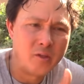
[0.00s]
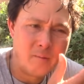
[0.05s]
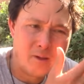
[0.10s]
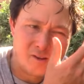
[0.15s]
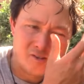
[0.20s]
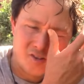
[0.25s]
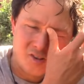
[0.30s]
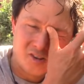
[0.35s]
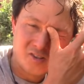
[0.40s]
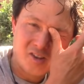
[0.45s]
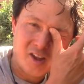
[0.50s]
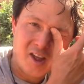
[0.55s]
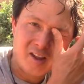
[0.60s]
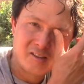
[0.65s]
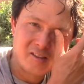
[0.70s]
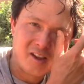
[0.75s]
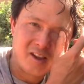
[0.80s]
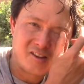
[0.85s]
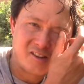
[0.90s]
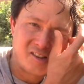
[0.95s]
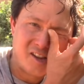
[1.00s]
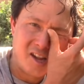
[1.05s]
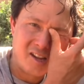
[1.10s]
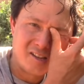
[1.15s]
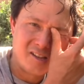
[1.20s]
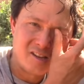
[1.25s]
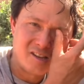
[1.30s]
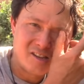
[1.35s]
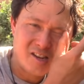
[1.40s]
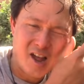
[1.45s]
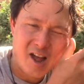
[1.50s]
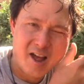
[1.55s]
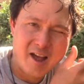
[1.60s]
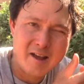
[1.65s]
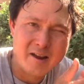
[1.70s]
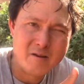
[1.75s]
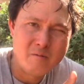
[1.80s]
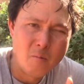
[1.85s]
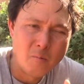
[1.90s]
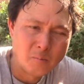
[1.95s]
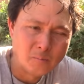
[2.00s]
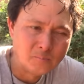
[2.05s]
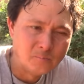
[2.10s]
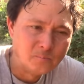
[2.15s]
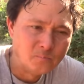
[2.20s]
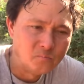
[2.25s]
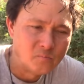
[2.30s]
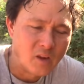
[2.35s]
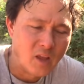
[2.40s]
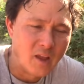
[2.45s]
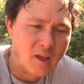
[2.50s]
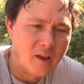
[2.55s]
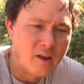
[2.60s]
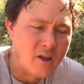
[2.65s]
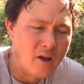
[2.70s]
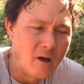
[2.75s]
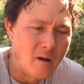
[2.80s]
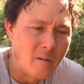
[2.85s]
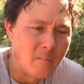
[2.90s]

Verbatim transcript: that basically just has like seeds inside and,